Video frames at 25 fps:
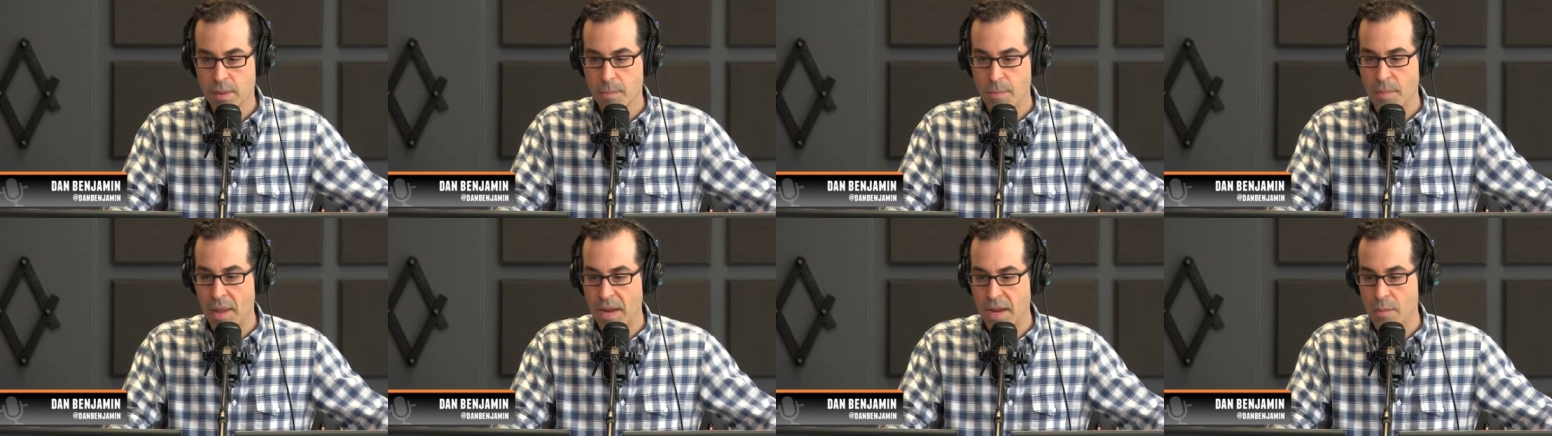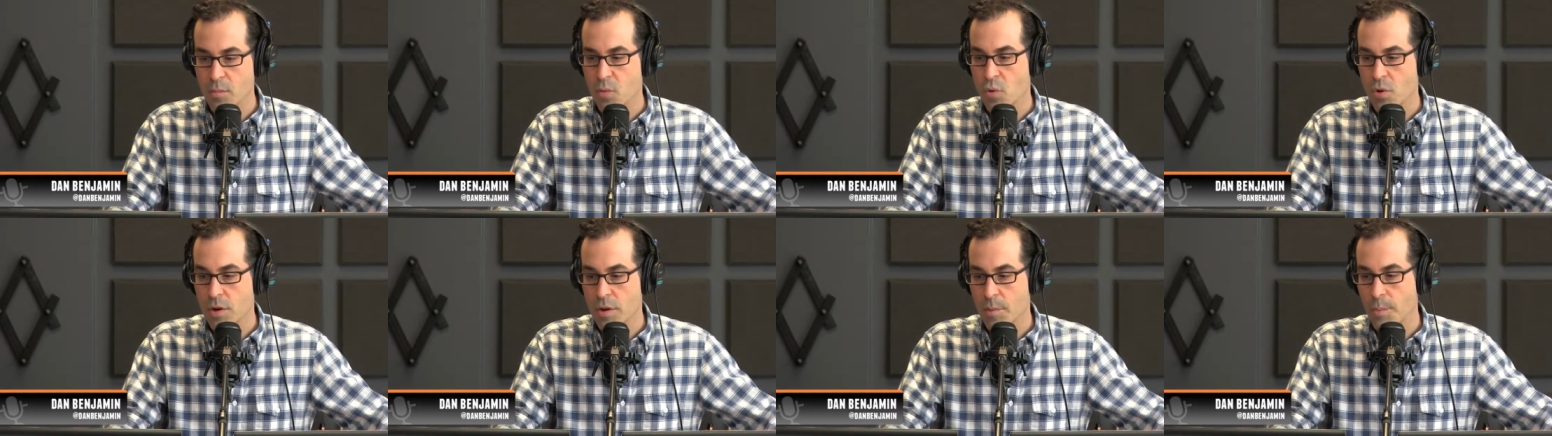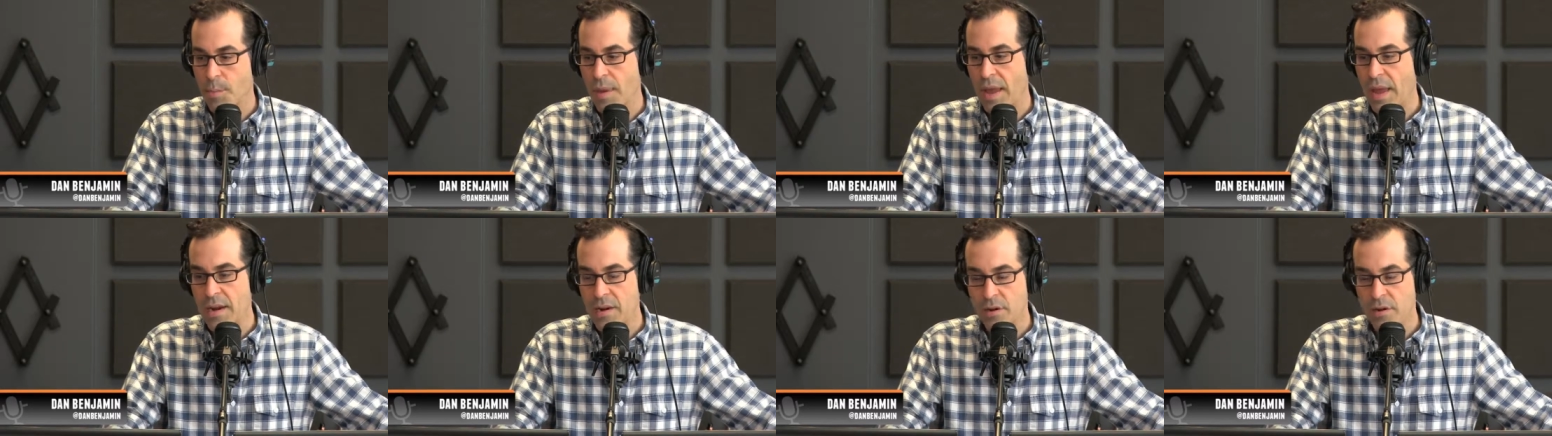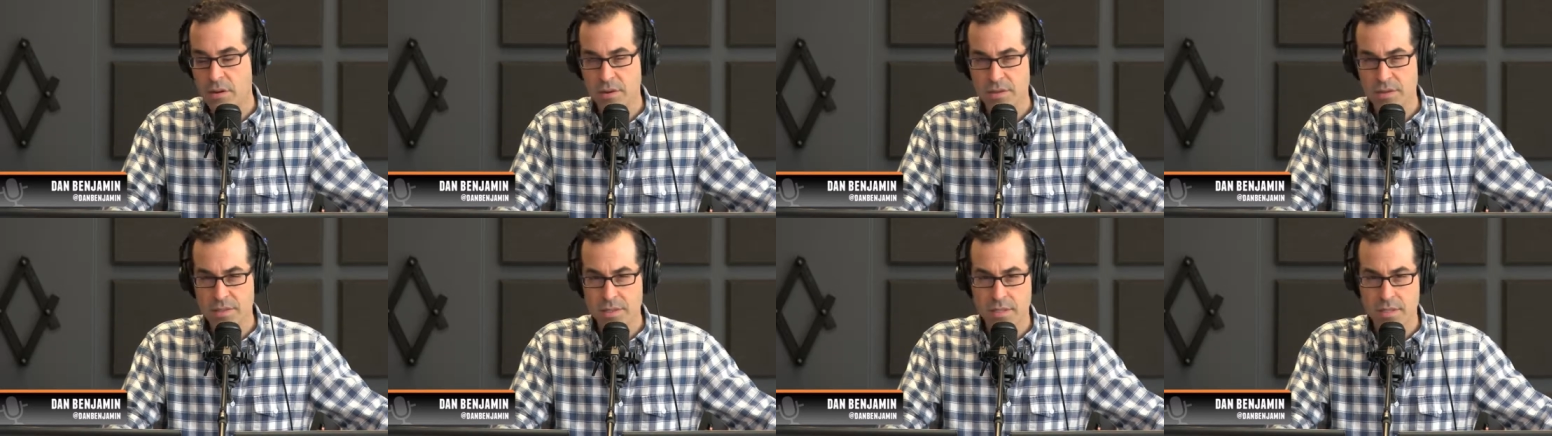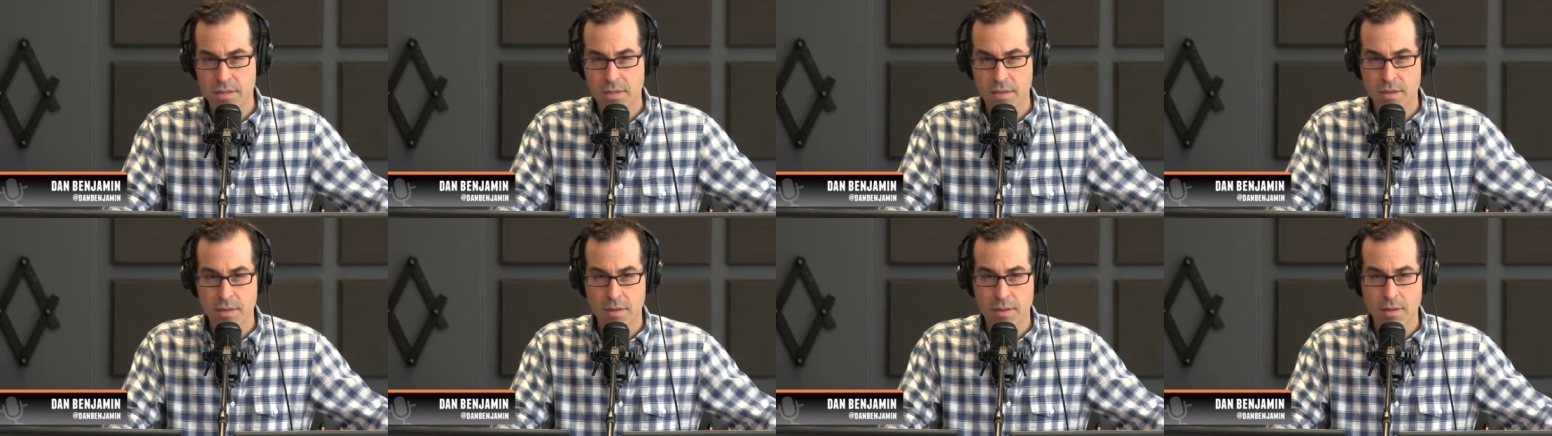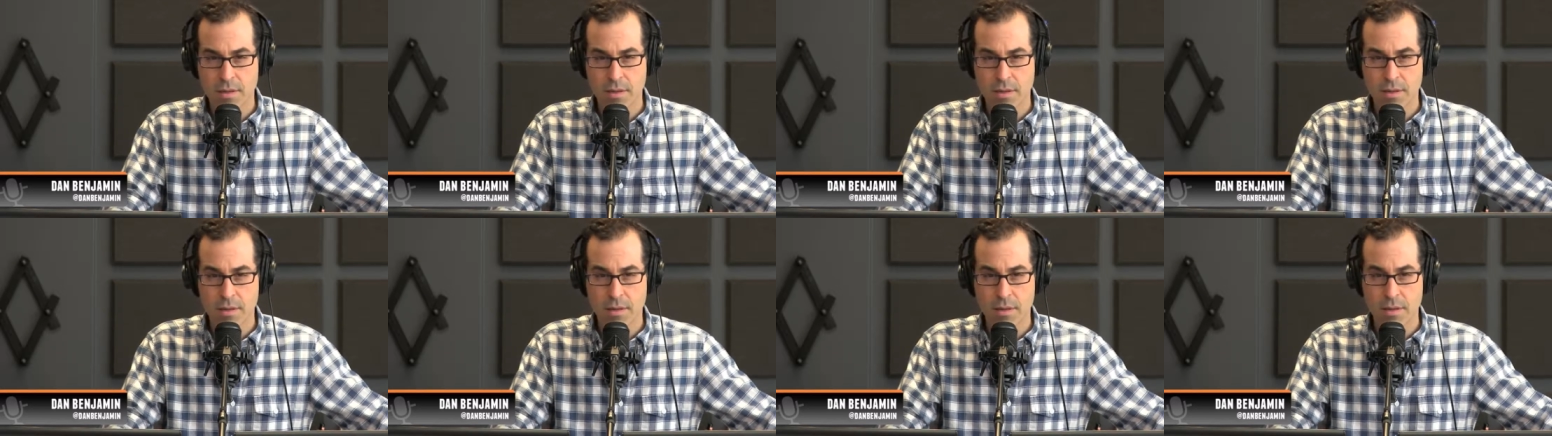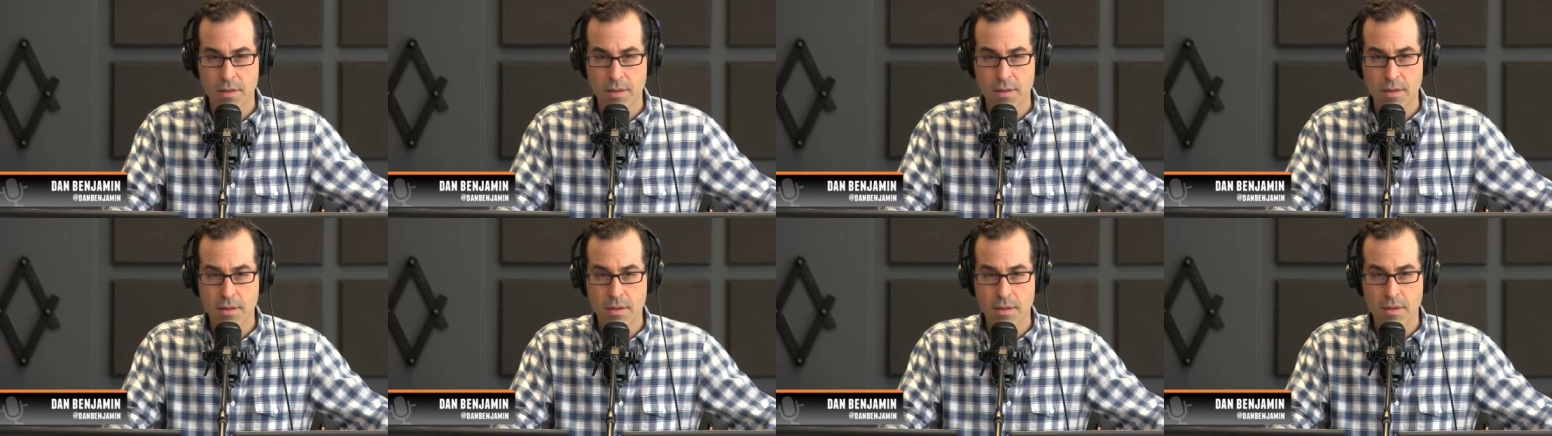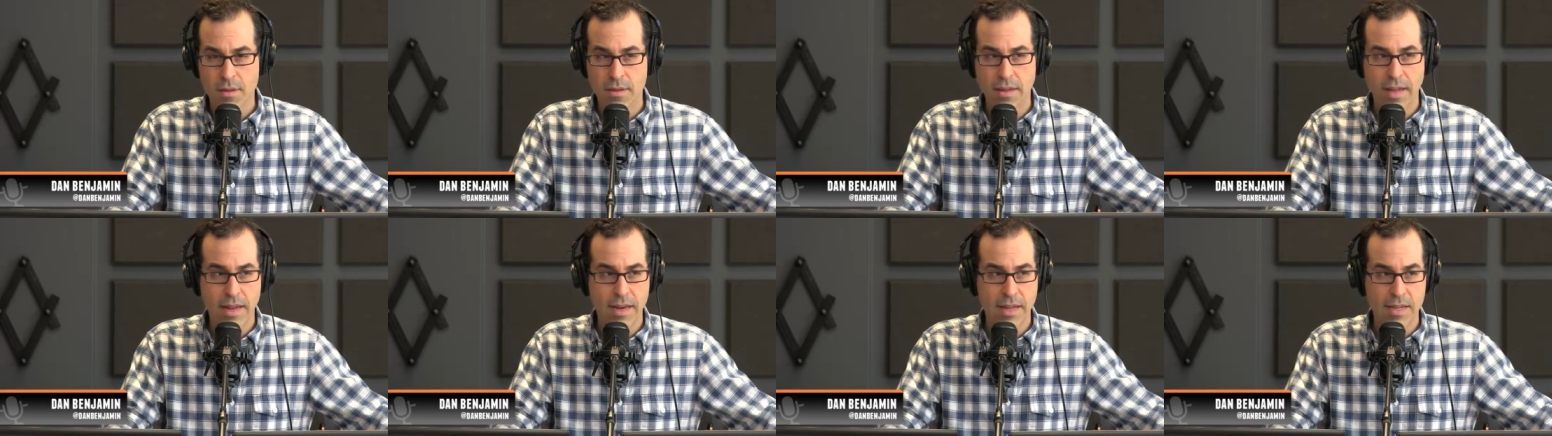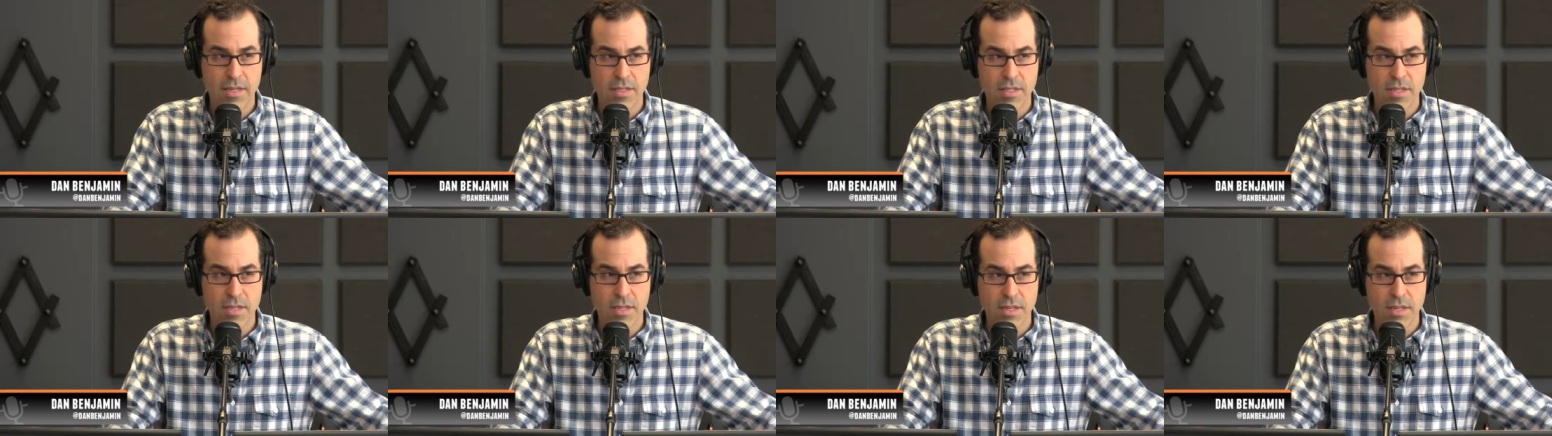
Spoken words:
many more competitors than in